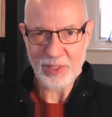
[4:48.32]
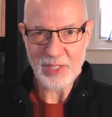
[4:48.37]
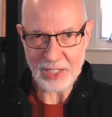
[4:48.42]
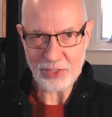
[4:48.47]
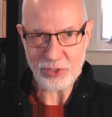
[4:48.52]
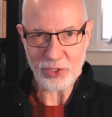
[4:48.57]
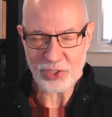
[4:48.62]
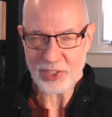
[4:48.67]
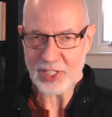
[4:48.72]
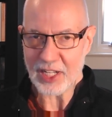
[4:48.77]

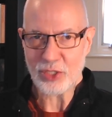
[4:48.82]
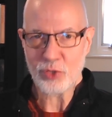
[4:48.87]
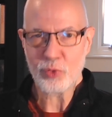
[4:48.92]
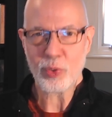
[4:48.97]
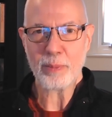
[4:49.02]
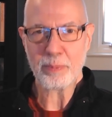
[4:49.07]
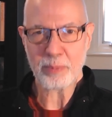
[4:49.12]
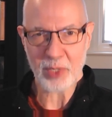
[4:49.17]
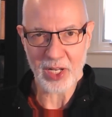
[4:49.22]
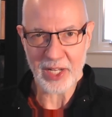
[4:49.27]
as you say,
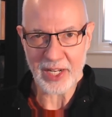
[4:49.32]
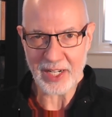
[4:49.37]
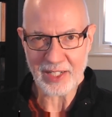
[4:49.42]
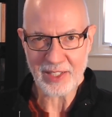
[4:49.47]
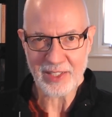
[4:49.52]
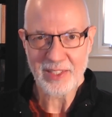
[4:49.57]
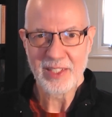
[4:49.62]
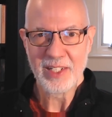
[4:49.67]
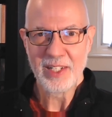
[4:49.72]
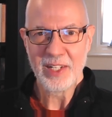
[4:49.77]

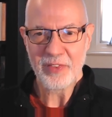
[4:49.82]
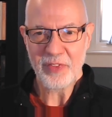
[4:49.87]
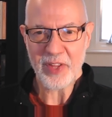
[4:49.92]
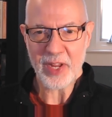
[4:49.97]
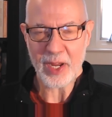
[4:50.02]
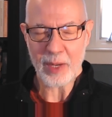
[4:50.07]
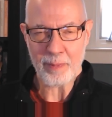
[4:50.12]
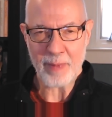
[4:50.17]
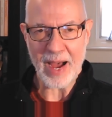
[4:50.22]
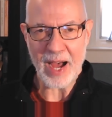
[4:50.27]
tripling
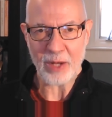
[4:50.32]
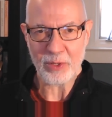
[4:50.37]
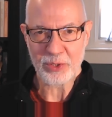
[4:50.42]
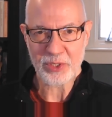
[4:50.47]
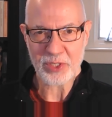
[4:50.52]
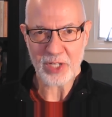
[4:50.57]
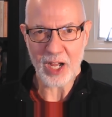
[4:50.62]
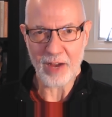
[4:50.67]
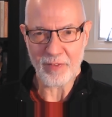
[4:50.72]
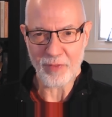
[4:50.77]
the
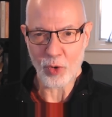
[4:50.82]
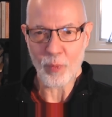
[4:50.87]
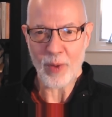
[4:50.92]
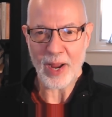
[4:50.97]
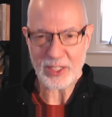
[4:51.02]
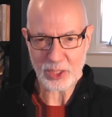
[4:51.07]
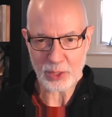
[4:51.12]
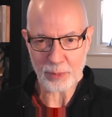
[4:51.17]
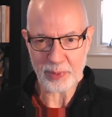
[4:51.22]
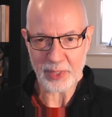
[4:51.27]
amounts of a
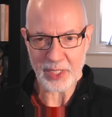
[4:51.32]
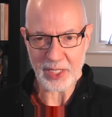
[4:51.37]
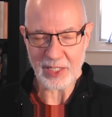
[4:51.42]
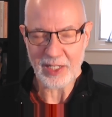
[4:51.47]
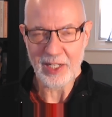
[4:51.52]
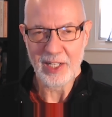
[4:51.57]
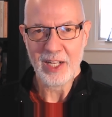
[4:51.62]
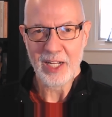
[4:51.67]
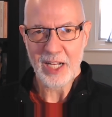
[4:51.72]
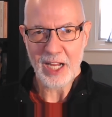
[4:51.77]
recipe
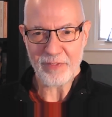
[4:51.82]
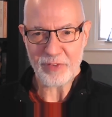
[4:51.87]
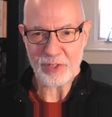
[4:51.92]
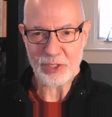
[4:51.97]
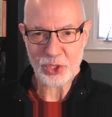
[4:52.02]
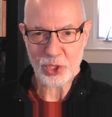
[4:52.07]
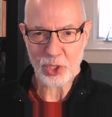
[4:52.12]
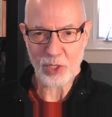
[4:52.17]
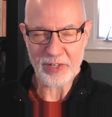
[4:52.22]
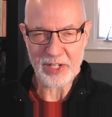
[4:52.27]
if you're
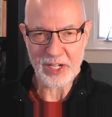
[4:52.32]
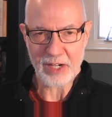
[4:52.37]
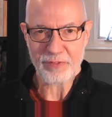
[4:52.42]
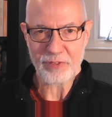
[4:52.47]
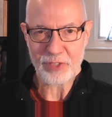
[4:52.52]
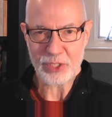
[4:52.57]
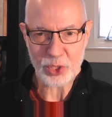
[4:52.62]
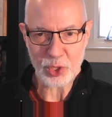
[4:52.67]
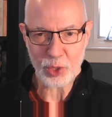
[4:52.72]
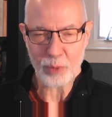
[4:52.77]
serving it
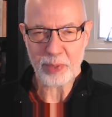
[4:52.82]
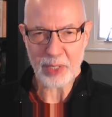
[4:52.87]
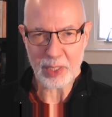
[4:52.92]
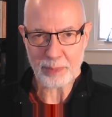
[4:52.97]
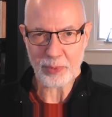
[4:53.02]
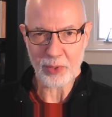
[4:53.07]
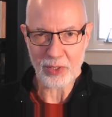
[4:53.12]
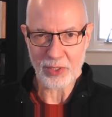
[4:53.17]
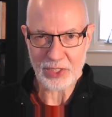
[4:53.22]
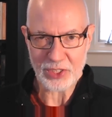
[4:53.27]
for 2
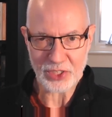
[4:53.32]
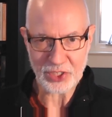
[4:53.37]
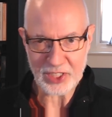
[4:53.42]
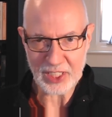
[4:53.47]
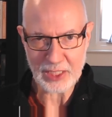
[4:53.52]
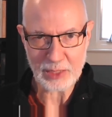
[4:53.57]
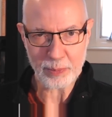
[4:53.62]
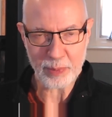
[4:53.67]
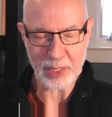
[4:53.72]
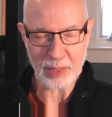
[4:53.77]
people or
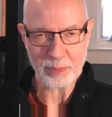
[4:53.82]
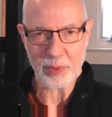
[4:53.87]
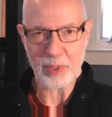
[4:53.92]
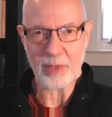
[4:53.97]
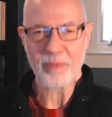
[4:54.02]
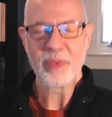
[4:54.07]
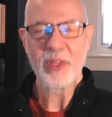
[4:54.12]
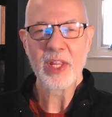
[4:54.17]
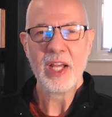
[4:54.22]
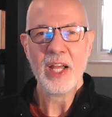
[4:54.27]
6
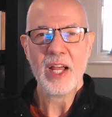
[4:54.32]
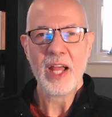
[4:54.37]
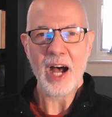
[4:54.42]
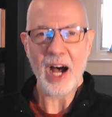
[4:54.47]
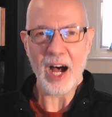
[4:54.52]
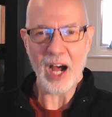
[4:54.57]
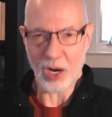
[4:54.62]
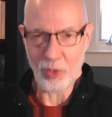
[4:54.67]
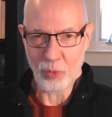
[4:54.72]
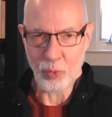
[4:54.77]
people,
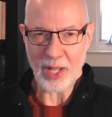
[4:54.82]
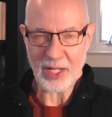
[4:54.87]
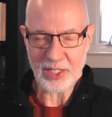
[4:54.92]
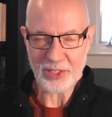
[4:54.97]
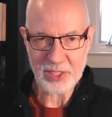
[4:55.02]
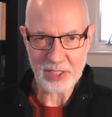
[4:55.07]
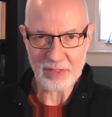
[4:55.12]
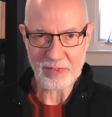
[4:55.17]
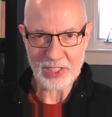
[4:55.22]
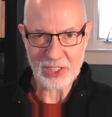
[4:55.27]
a
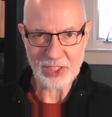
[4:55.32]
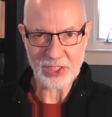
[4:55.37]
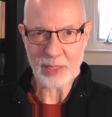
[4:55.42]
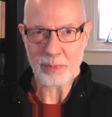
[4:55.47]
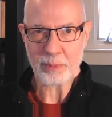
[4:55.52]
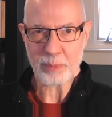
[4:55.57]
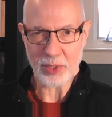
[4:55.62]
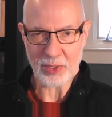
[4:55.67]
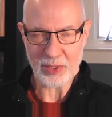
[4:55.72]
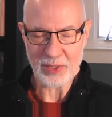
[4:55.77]
relatively
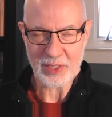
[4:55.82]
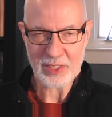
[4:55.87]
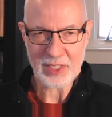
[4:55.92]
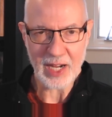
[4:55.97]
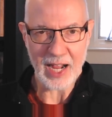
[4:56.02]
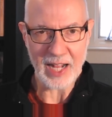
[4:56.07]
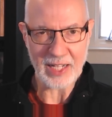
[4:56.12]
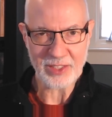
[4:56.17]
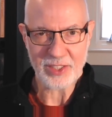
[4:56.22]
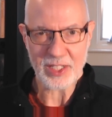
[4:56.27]
simple
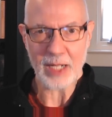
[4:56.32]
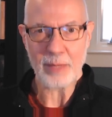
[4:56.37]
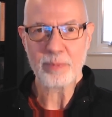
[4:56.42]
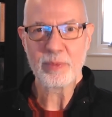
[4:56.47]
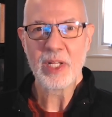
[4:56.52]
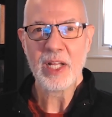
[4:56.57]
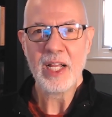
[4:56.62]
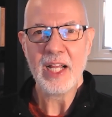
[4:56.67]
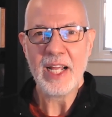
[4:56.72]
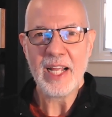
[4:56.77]
concept.
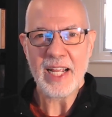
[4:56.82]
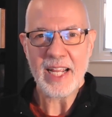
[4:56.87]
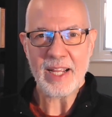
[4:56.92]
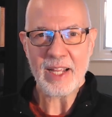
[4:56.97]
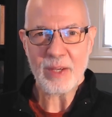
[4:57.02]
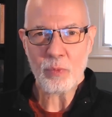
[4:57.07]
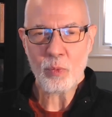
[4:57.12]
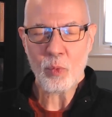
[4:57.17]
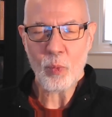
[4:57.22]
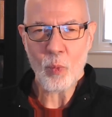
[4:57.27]

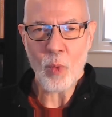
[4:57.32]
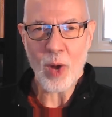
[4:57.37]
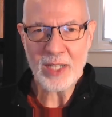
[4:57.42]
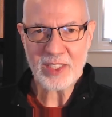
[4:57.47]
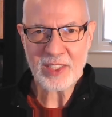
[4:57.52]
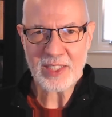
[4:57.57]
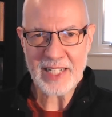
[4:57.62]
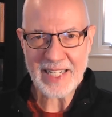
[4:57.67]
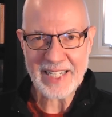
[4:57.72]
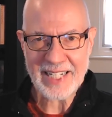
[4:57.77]
Once
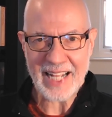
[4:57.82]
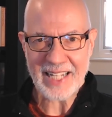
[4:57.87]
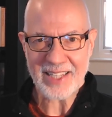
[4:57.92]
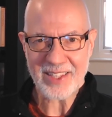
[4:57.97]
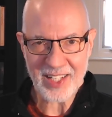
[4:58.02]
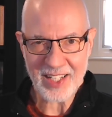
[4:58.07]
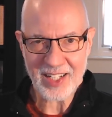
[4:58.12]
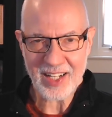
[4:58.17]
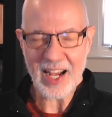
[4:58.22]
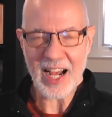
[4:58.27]
they get
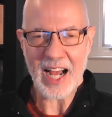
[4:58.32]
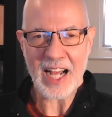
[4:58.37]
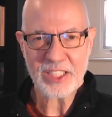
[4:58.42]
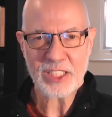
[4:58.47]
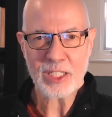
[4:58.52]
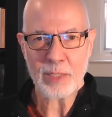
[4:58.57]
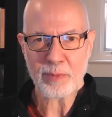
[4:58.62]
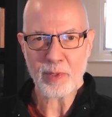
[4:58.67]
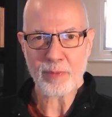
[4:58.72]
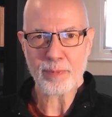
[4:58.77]
the
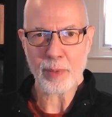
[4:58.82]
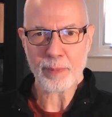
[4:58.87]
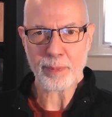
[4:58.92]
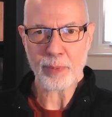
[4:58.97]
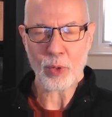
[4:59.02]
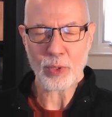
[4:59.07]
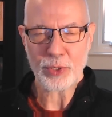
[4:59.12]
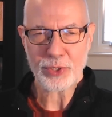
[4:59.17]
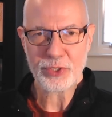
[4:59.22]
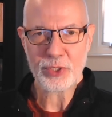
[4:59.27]
concept of
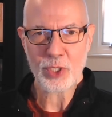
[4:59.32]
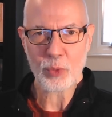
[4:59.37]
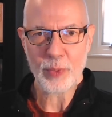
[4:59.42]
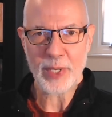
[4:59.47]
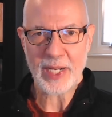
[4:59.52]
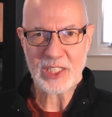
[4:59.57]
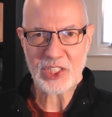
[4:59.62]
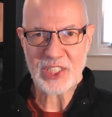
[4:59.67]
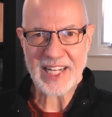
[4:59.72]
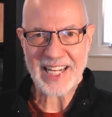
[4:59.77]
proportional
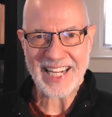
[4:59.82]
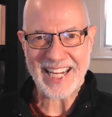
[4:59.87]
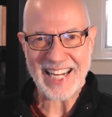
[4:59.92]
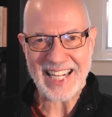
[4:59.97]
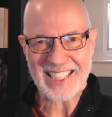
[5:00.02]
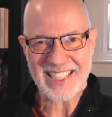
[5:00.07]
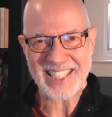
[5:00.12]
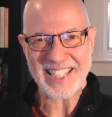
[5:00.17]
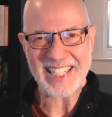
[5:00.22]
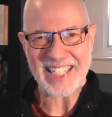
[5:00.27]
reasoning,
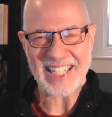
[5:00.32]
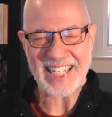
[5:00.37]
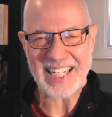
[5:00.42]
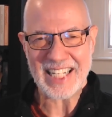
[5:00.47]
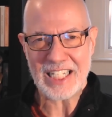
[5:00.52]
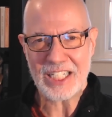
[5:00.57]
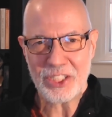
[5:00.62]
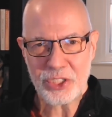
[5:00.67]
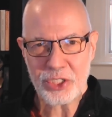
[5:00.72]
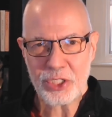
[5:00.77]
is it
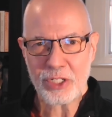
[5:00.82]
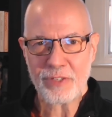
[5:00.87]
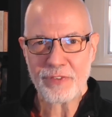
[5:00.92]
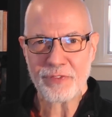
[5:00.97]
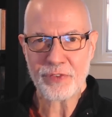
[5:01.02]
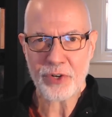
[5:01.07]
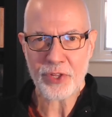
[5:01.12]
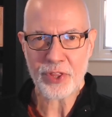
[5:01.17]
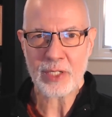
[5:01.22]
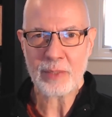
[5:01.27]
easier
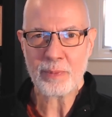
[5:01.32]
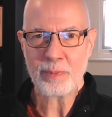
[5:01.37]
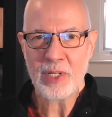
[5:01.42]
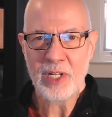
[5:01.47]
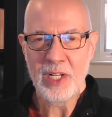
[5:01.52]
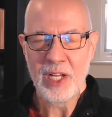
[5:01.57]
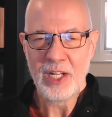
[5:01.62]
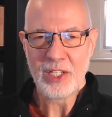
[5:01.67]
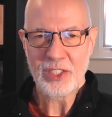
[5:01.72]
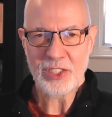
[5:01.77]
for them
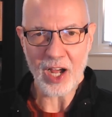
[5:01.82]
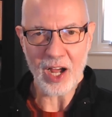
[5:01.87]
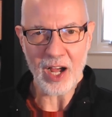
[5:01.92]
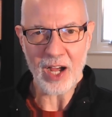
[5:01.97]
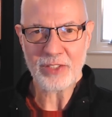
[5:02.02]
to